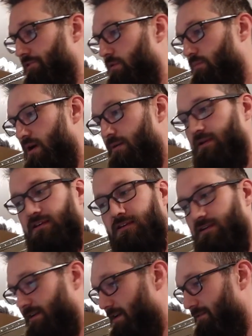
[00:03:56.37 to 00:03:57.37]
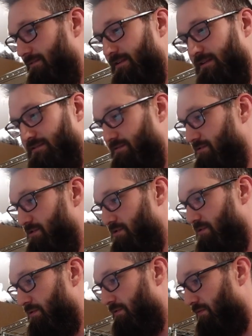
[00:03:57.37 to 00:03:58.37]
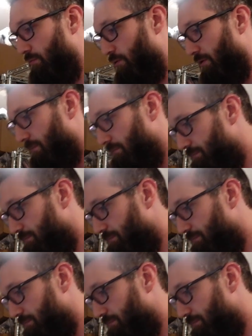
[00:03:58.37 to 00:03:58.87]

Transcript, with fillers: Probably could, again, just sold it for more.